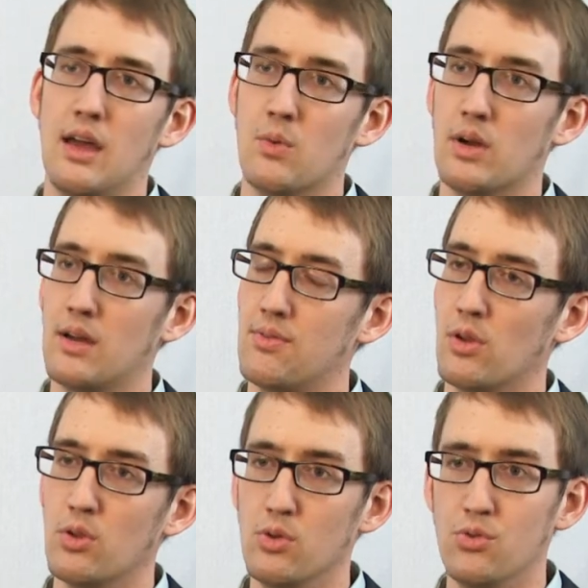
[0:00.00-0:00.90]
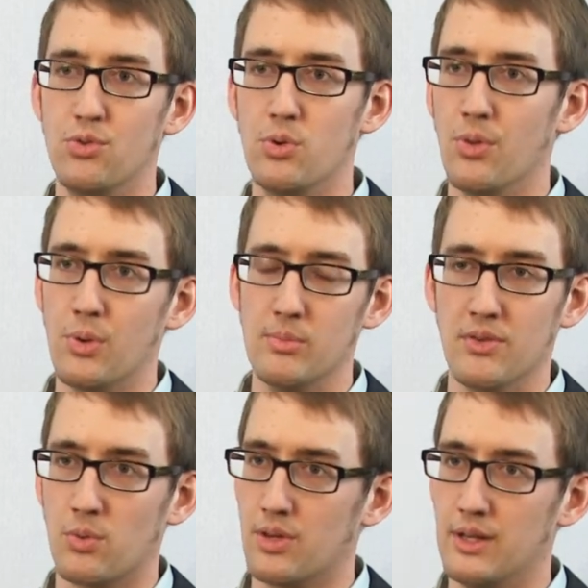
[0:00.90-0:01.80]
and we're having to lose 2 to 3
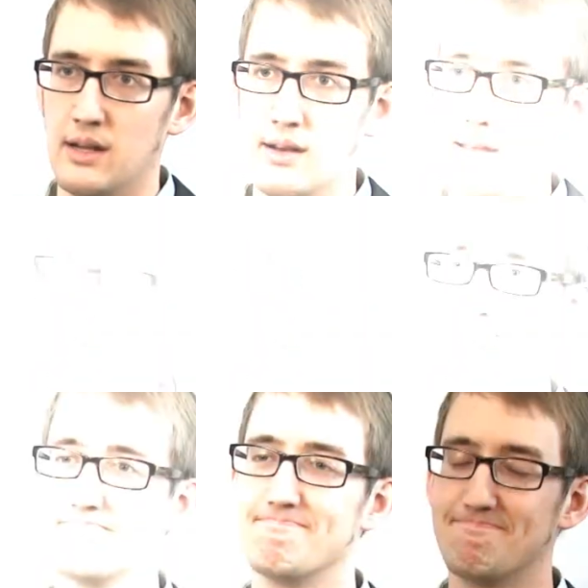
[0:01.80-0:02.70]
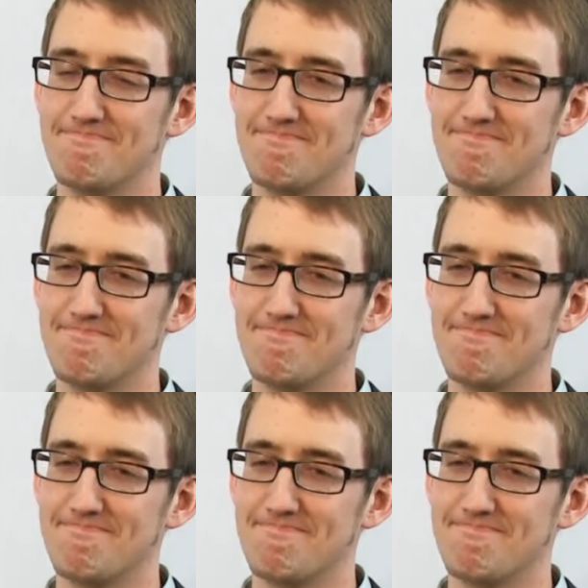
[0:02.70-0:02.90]
months worth of data to get them back up.